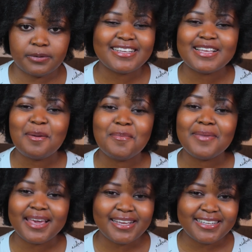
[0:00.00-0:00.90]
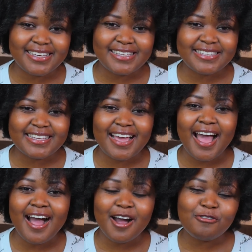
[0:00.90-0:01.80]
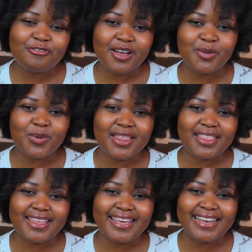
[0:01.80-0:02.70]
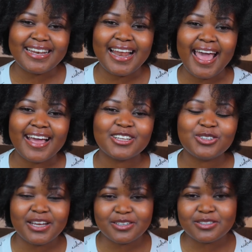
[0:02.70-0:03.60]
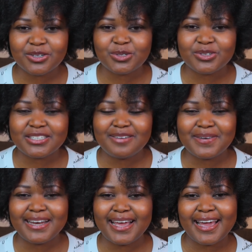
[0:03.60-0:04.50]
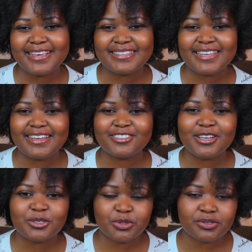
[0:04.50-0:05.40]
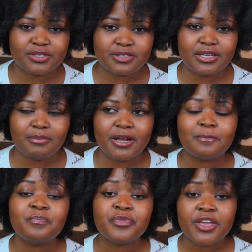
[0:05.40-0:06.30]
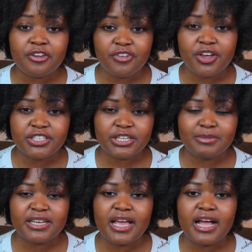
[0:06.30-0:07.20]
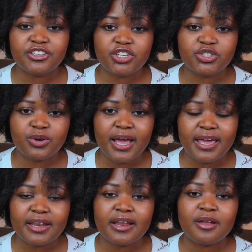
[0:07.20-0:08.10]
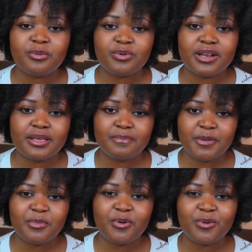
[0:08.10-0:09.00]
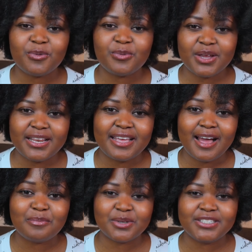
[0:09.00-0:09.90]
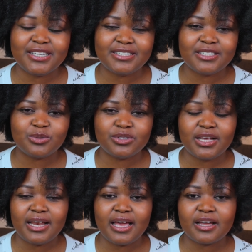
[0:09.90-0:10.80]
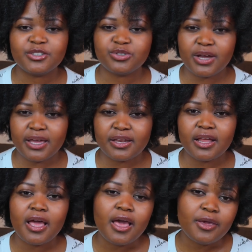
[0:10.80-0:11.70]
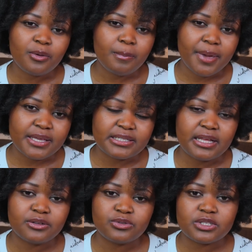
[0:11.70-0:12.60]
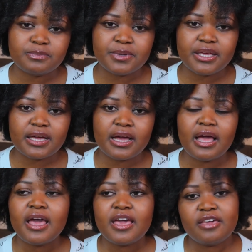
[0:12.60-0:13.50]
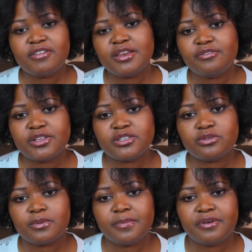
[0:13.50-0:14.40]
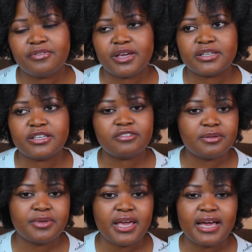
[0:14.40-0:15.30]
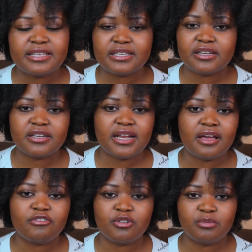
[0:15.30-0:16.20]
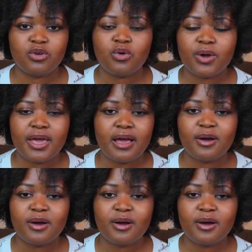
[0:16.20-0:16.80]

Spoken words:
Just make it easy, have fun with it. Like try to talk to someone, like I say, try to talk to someone. If you're in Germany and you're trying, really people really appreciate it when you're like trying your best like to speak, even if it's not perfect. Even me, I started like from nowhere.